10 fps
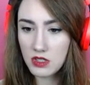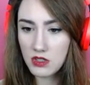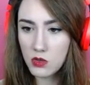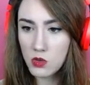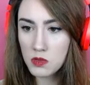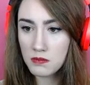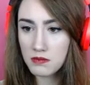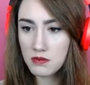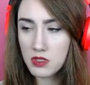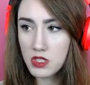Cool.
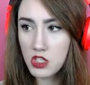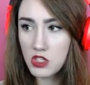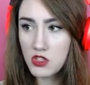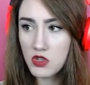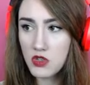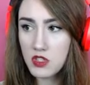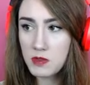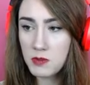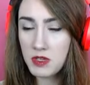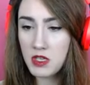So this
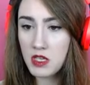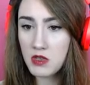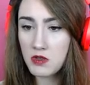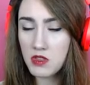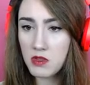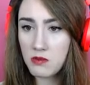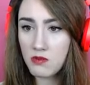must be the